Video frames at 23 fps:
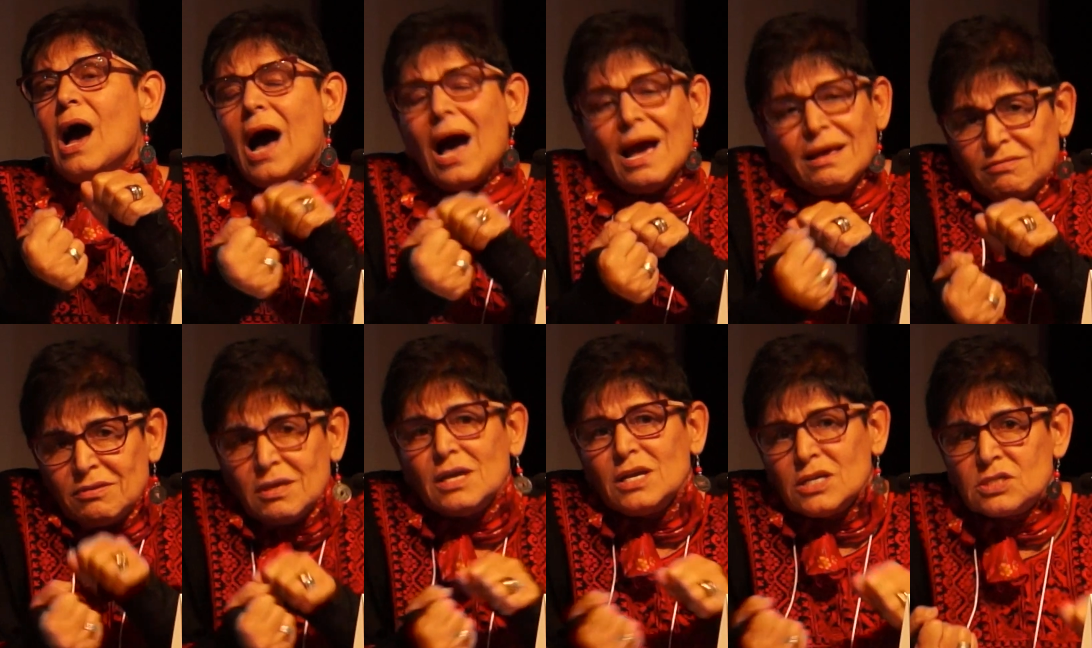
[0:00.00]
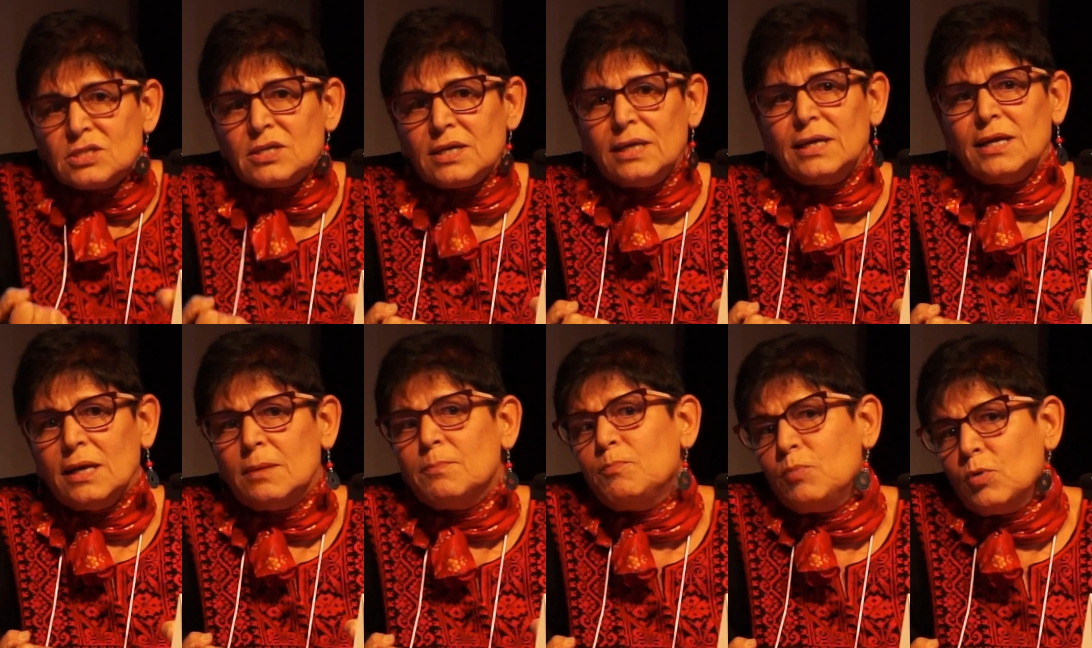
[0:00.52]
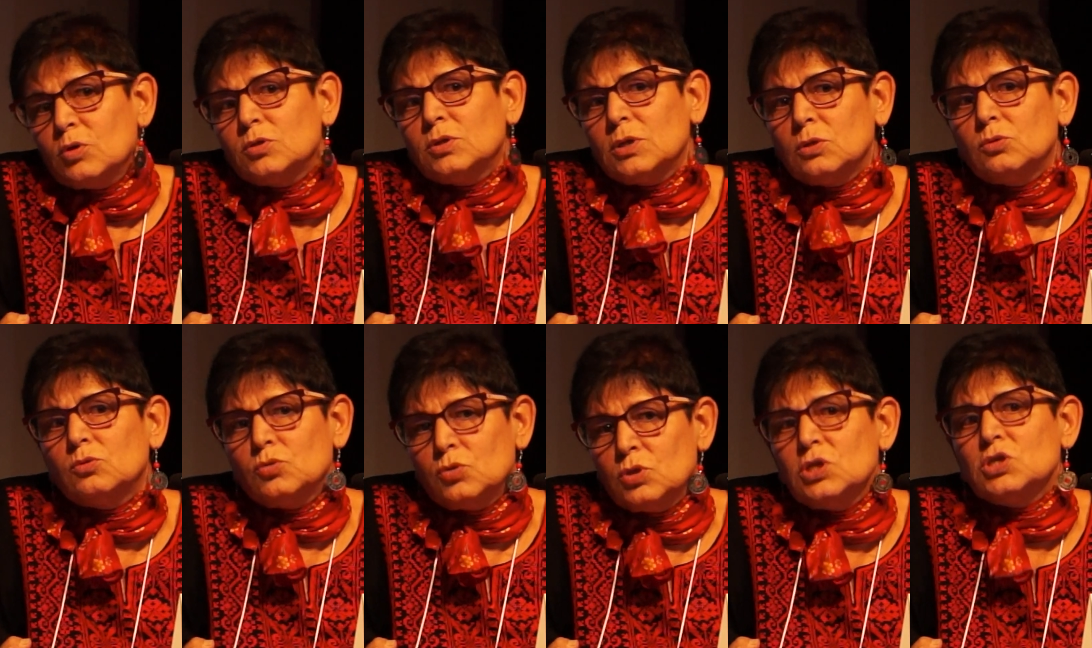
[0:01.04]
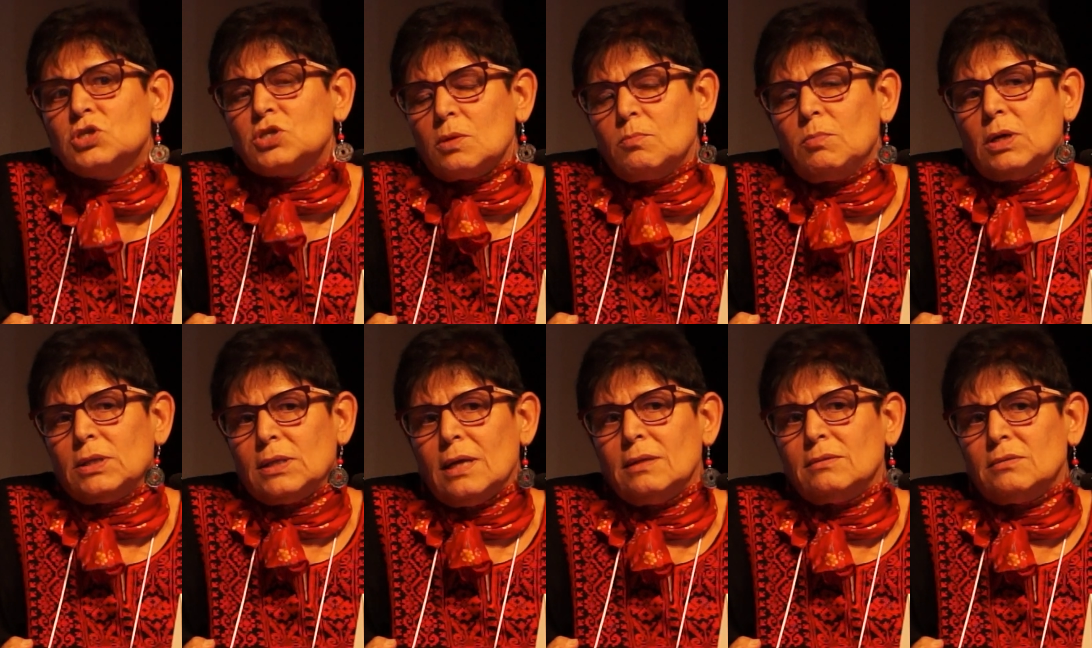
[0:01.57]
I think it's really important to teach
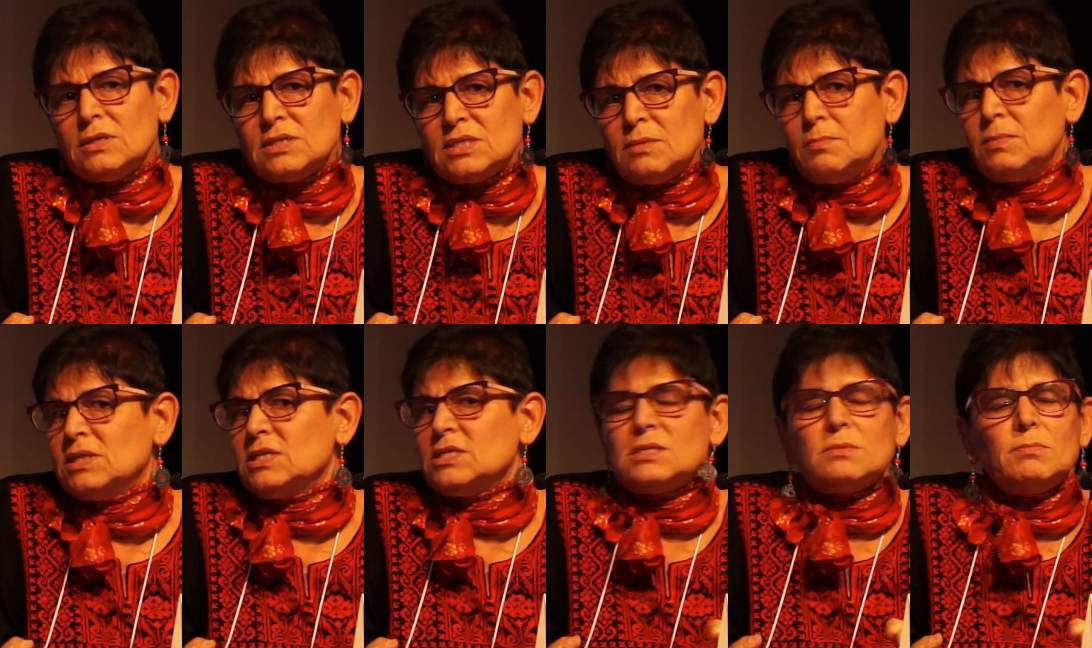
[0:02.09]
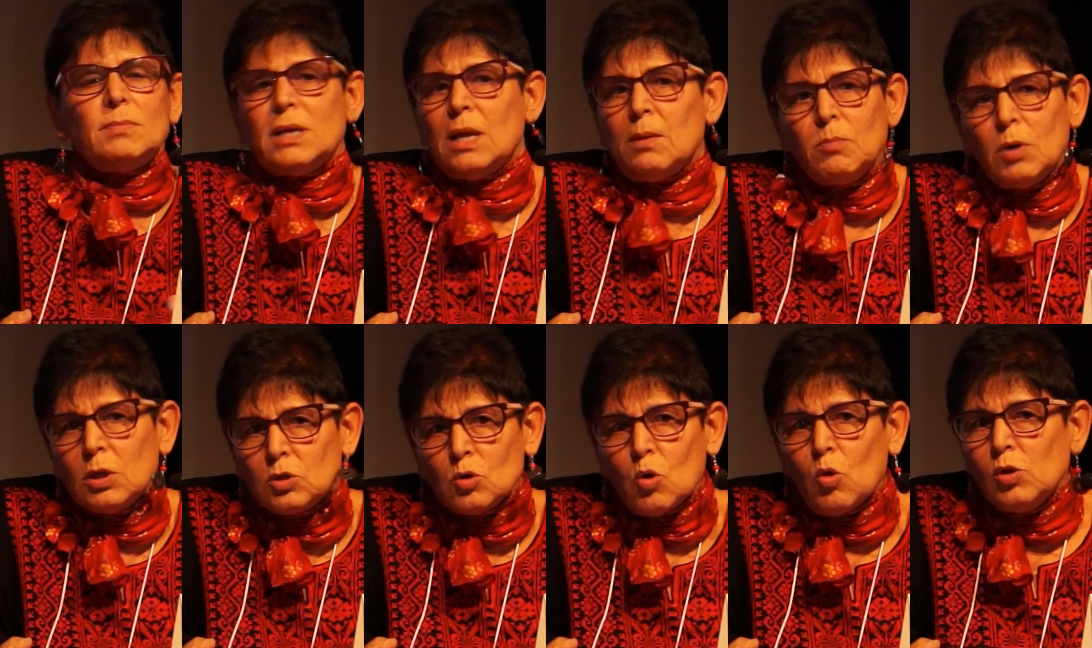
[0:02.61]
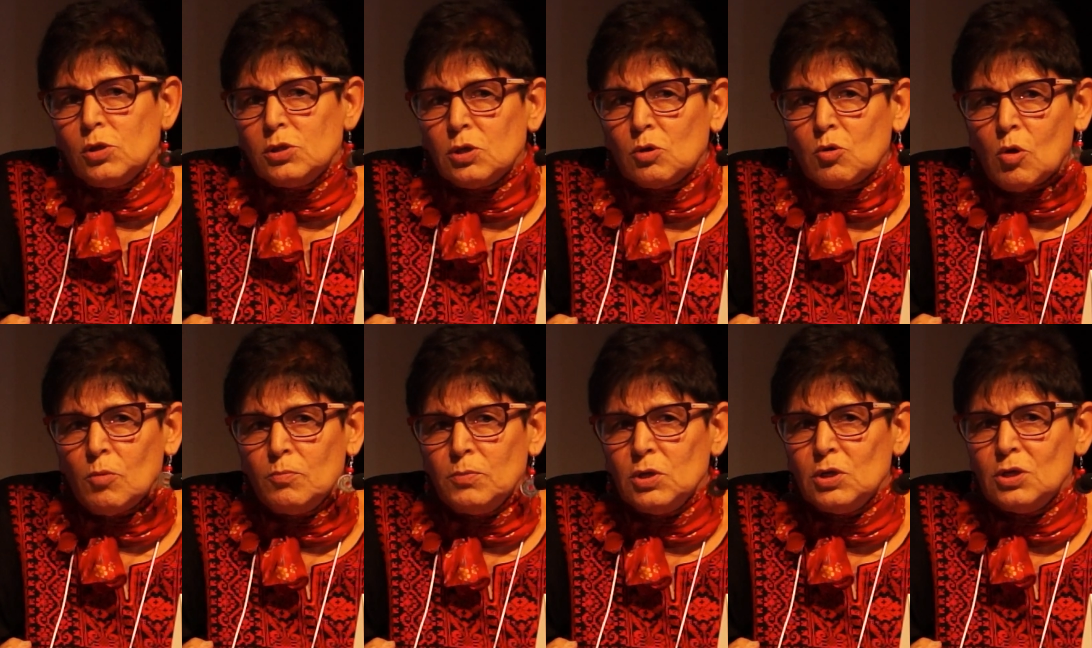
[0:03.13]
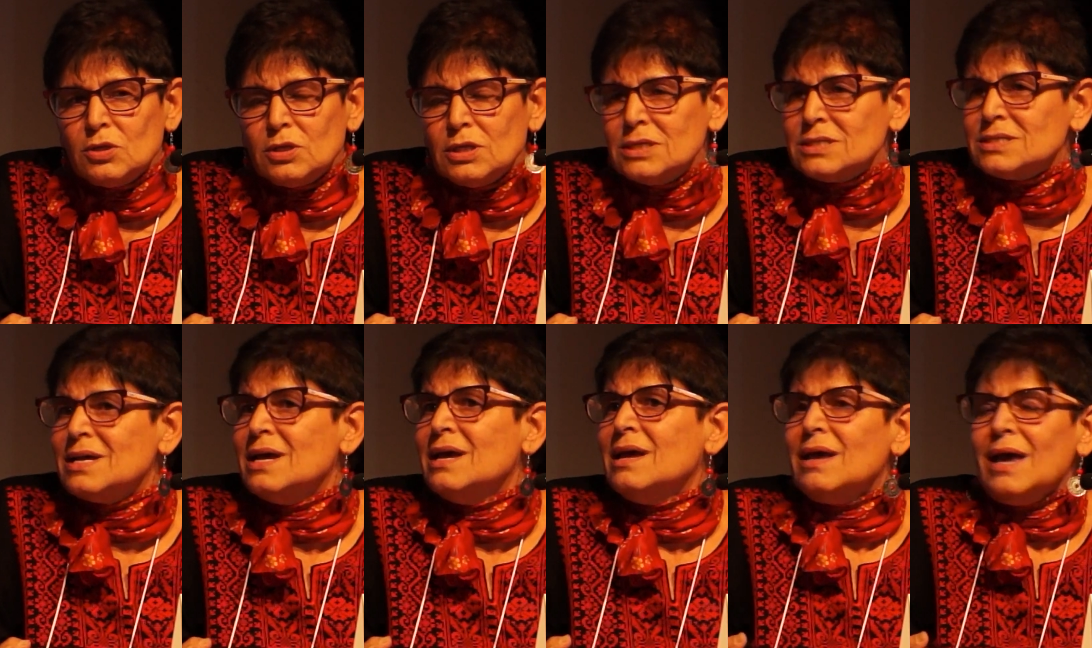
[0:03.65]
about anti-Semitism and about all the
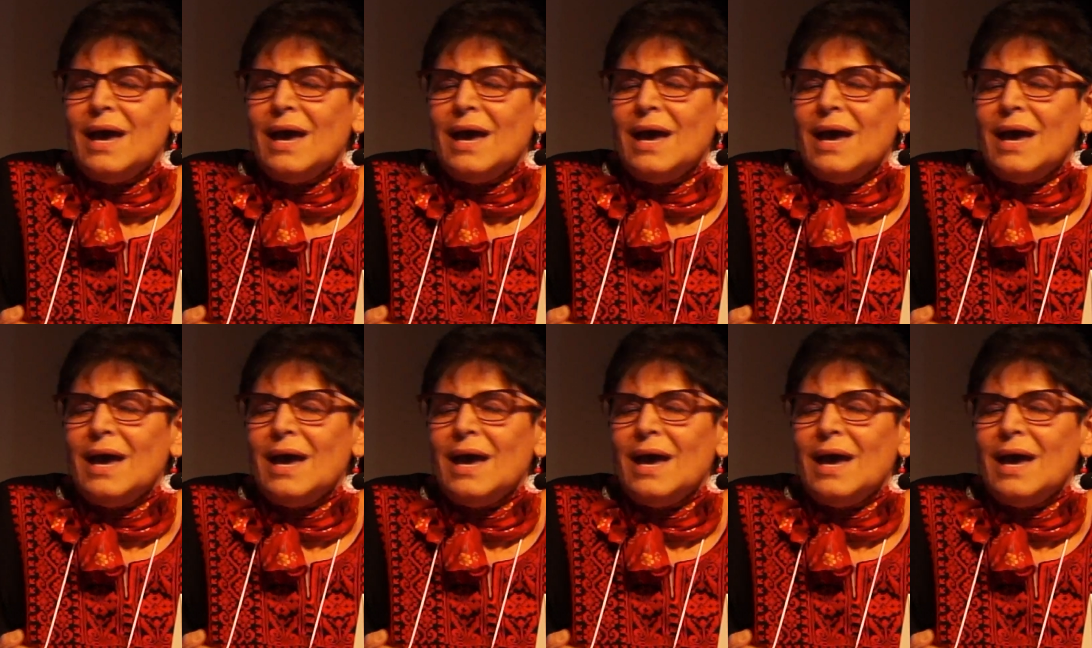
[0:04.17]
communities.